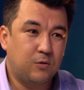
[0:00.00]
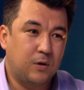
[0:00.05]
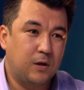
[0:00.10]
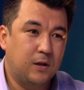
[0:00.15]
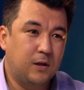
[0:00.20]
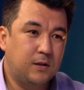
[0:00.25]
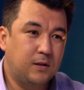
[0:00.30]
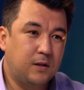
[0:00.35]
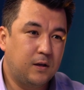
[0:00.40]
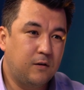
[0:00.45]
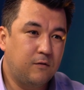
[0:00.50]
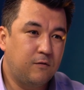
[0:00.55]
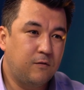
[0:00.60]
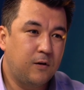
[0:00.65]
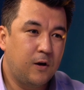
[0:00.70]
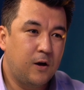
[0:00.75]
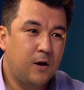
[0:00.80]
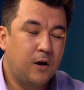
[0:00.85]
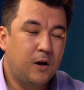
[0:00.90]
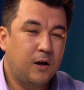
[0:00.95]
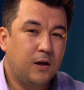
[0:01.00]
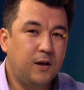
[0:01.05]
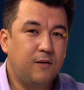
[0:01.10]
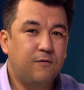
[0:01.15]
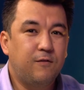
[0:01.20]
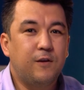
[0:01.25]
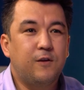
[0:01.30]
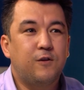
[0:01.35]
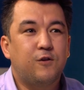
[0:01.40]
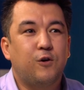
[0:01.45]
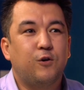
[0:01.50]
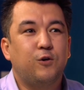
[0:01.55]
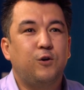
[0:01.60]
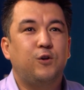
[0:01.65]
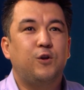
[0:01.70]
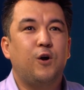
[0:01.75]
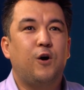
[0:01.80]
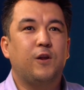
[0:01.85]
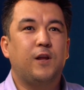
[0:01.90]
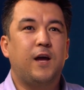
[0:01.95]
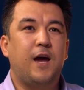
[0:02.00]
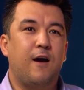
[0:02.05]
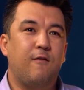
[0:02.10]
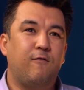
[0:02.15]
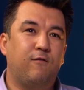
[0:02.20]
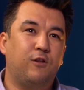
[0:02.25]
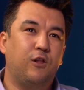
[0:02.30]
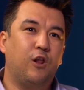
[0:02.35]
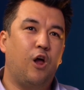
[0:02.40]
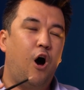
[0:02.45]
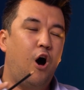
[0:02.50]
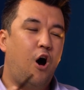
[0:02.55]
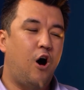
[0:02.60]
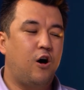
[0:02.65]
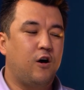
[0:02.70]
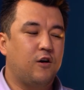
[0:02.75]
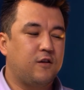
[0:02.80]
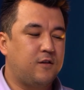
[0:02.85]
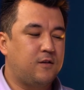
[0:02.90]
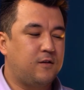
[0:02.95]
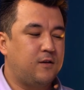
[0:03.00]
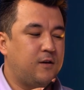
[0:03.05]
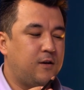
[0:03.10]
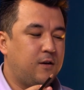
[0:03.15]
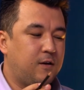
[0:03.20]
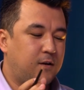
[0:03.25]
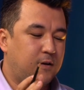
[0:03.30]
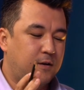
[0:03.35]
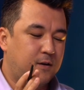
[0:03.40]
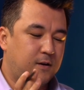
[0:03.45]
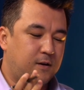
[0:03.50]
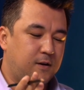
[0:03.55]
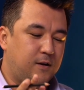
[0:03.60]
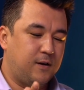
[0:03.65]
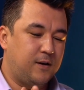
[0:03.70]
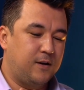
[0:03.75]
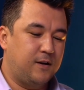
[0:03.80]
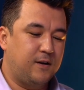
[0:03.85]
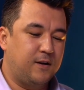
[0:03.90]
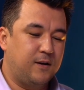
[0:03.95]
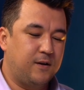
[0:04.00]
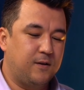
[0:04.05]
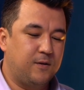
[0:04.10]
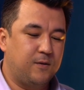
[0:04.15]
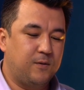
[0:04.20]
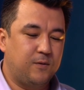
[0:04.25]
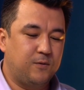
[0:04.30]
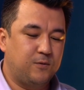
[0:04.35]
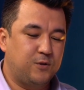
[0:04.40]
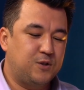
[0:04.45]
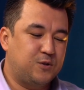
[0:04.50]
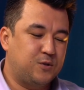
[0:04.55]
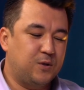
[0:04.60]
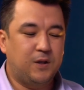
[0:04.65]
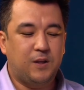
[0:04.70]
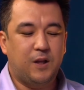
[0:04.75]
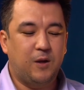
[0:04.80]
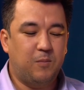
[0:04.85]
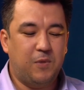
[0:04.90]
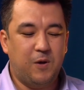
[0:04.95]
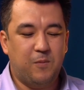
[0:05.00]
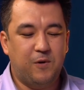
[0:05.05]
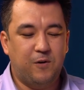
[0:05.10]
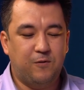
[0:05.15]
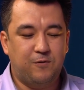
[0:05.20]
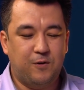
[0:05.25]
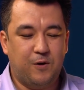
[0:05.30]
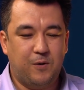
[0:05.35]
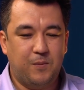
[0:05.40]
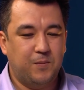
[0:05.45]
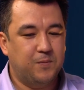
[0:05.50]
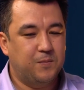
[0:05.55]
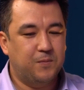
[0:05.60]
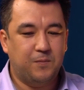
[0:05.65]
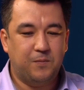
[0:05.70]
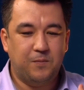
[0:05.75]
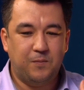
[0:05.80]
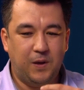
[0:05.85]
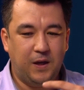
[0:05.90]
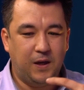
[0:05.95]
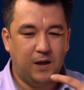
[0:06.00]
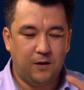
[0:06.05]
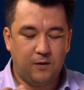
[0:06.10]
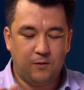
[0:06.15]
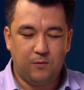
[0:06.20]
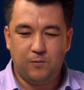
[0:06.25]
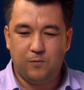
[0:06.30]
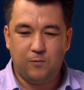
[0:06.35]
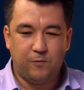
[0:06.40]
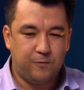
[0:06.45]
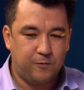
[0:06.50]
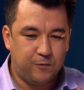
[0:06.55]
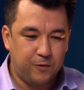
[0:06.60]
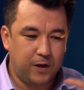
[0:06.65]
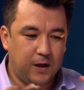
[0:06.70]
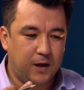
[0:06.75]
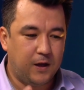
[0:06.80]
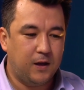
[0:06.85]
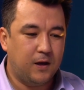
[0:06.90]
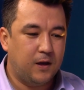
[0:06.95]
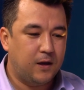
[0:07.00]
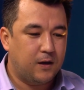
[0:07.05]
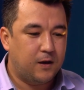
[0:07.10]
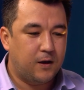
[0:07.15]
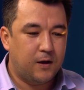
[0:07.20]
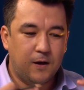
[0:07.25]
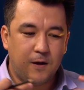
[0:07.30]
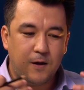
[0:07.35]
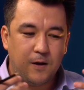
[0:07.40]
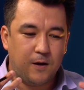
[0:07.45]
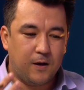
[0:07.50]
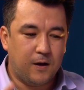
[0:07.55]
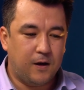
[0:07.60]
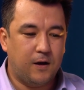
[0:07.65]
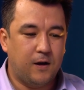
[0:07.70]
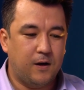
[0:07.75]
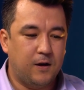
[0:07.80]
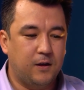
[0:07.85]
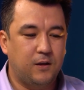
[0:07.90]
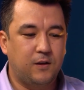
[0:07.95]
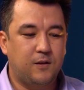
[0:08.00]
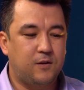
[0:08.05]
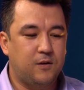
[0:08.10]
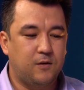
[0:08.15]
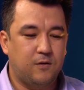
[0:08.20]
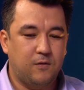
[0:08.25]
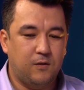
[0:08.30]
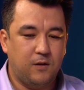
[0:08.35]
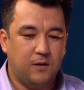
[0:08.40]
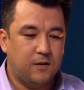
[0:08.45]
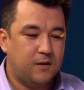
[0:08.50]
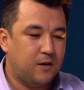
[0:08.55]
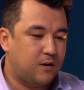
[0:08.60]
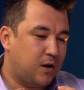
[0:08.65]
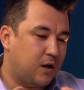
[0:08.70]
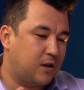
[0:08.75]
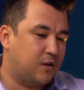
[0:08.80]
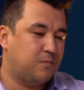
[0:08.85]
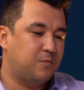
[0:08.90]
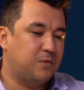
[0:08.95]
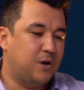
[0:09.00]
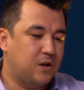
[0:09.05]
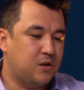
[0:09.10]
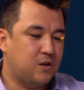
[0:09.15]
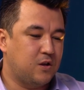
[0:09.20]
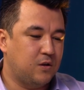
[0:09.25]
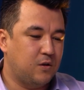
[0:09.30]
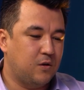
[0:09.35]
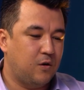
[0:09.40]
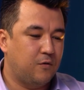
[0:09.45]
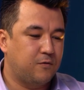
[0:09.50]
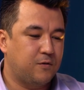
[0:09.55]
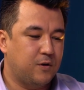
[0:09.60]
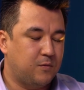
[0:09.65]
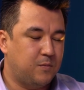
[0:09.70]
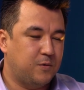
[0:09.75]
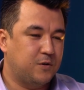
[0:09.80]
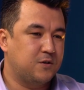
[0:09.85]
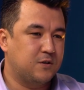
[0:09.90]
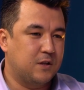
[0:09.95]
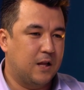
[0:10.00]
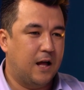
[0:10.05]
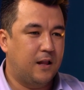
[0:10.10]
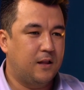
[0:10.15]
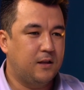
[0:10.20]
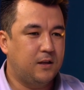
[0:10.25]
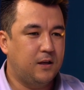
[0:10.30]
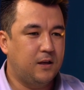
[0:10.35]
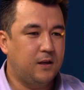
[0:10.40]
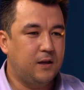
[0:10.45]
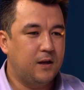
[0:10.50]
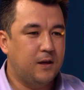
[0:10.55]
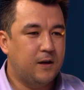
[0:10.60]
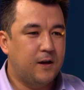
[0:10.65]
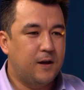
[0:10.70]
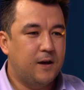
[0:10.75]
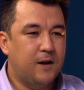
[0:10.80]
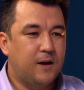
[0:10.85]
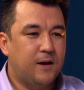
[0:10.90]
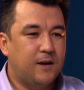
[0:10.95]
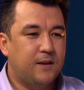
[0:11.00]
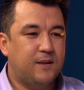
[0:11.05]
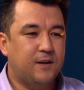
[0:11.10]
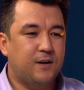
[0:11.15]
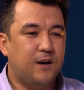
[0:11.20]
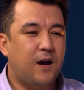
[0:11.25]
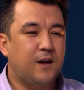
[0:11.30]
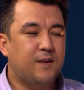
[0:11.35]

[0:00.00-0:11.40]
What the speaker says: relative. Even though you don't have laws restricting people from being free in their expression of their personality, there